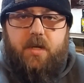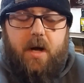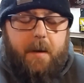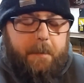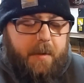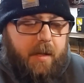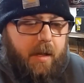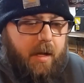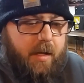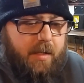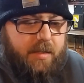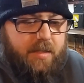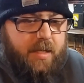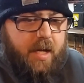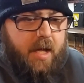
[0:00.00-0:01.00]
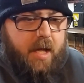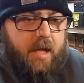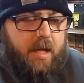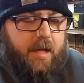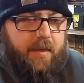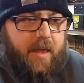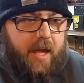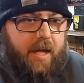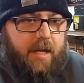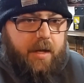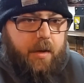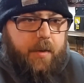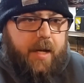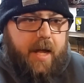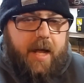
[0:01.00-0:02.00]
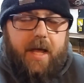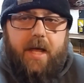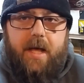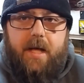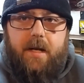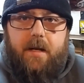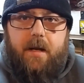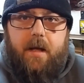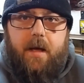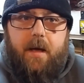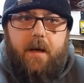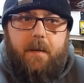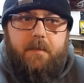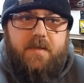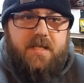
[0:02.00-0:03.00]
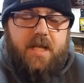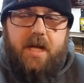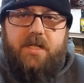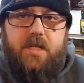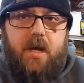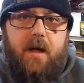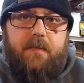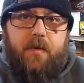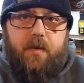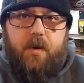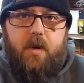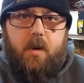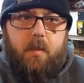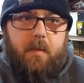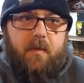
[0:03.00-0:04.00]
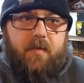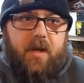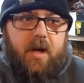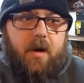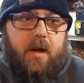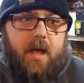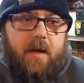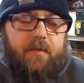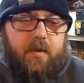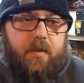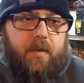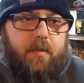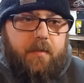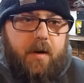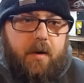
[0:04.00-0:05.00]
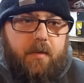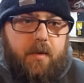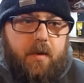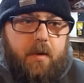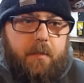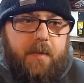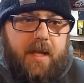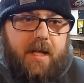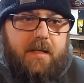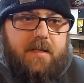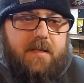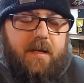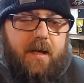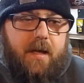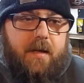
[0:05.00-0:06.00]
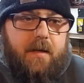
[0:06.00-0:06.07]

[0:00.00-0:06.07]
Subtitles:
drop cloths that you can section off a room if you don't have a room that,